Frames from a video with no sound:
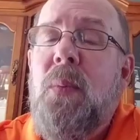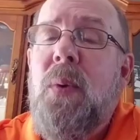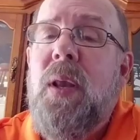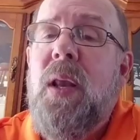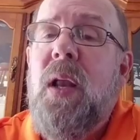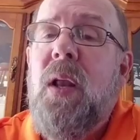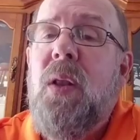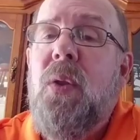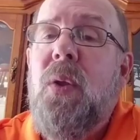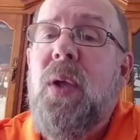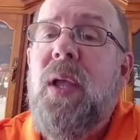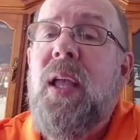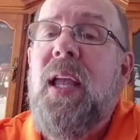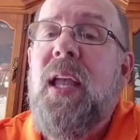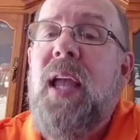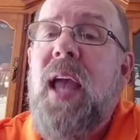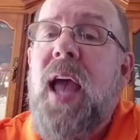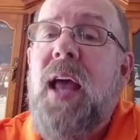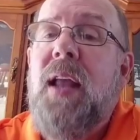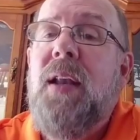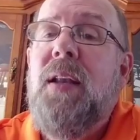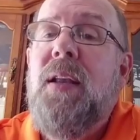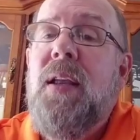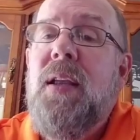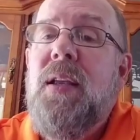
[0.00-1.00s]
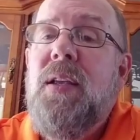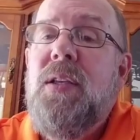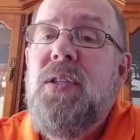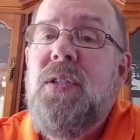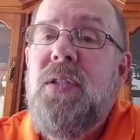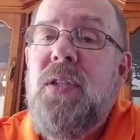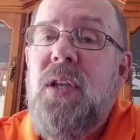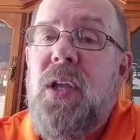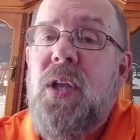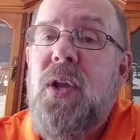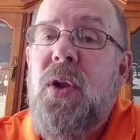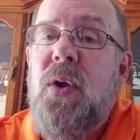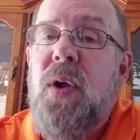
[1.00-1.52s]
when they're looking at
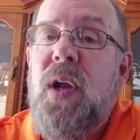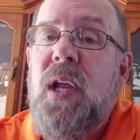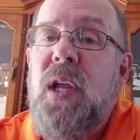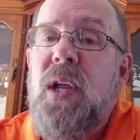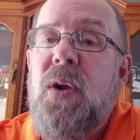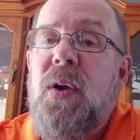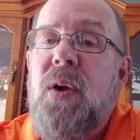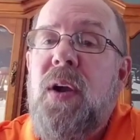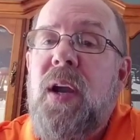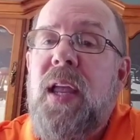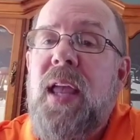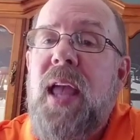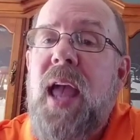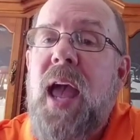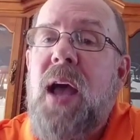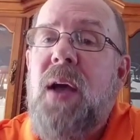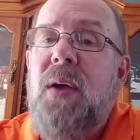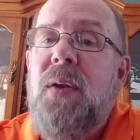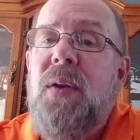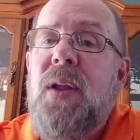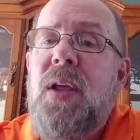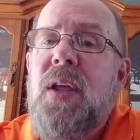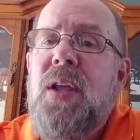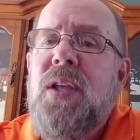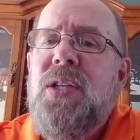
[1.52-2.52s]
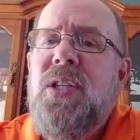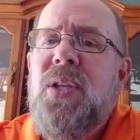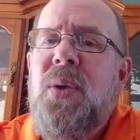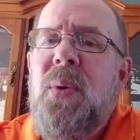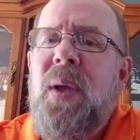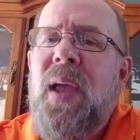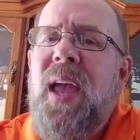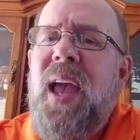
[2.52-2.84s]
securing your account. So